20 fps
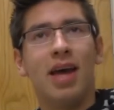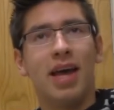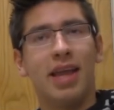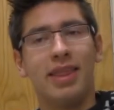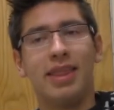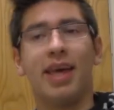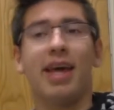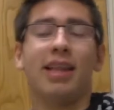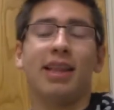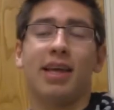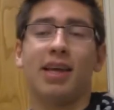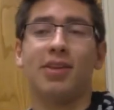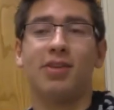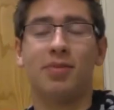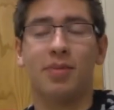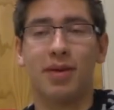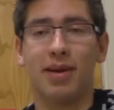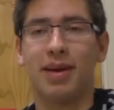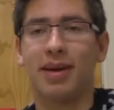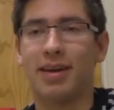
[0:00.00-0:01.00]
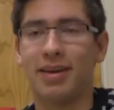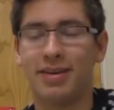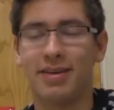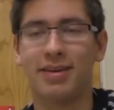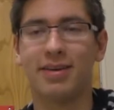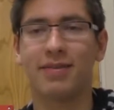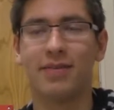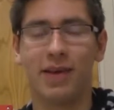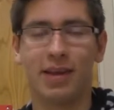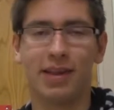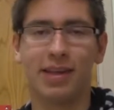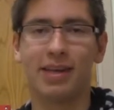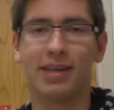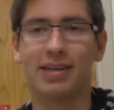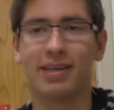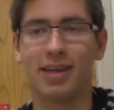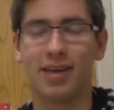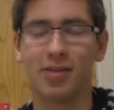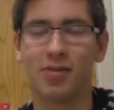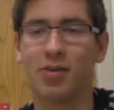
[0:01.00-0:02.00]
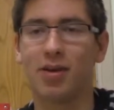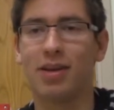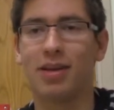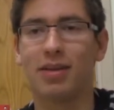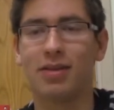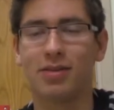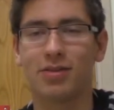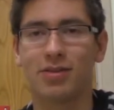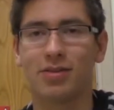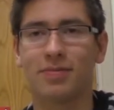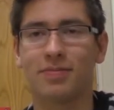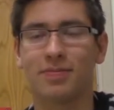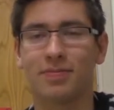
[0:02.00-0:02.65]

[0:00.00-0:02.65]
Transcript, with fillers: and that led to my failing ninth grade English.